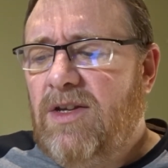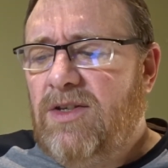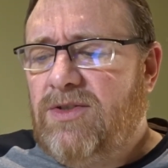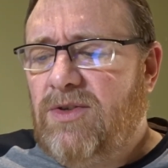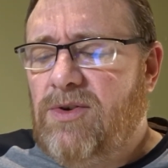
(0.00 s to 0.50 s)

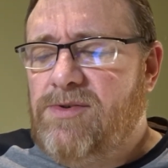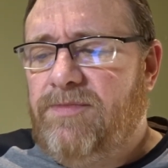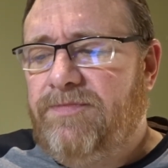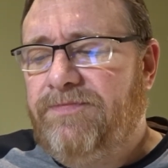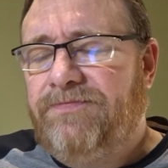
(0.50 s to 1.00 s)
So
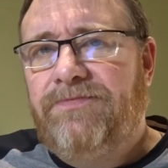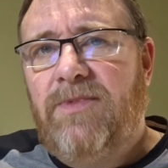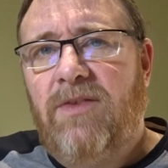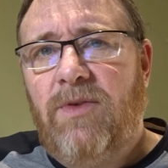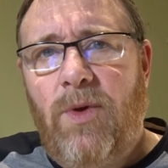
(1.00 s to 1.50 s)

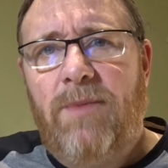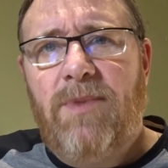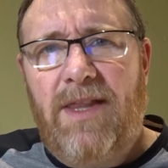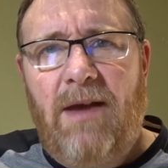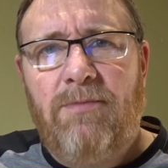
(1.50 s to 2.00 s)
if you went
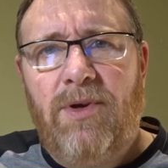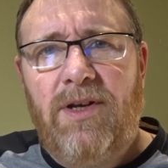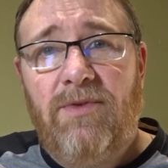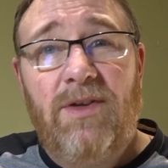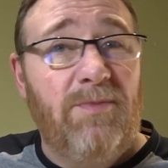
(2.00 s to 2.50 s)
by that point
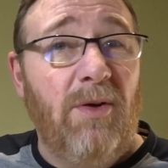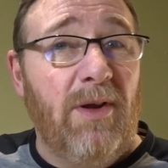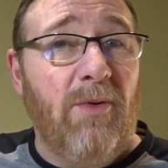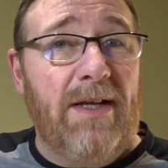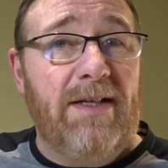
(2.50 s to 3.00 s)
of view, it's probably
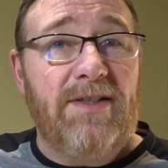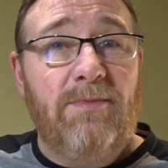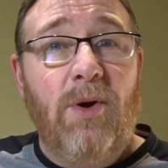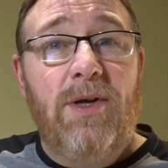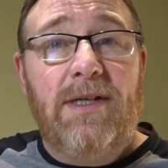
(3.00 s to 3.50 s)
quite
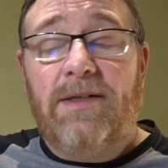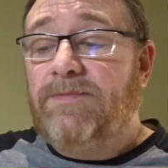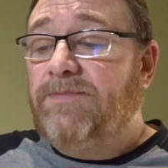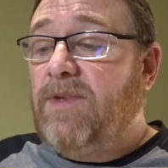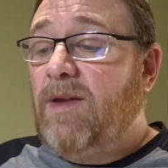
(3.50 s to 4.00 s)
disappointing.
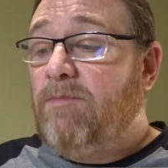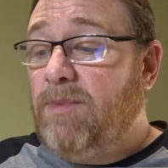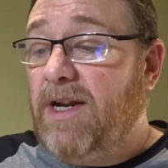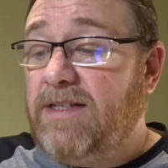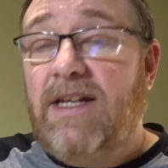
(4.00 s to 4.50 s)

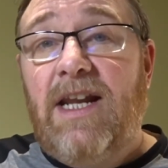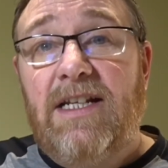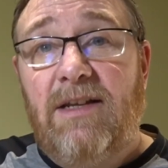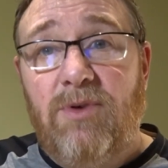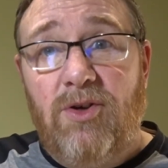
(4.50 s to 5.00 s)
But it's a
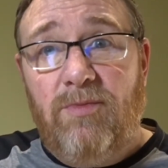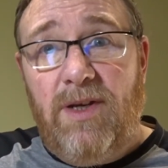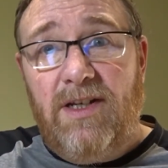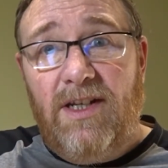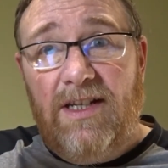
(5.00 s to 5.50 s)
nicely brewed
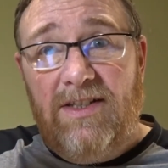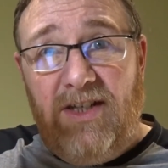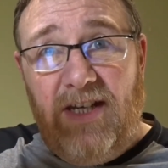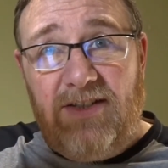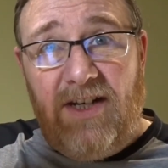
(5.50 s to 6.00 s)
beer, you can see
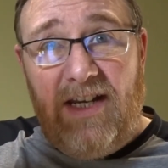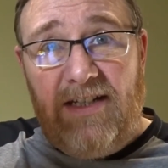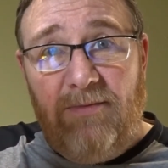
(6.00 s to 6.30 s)
it's a nicely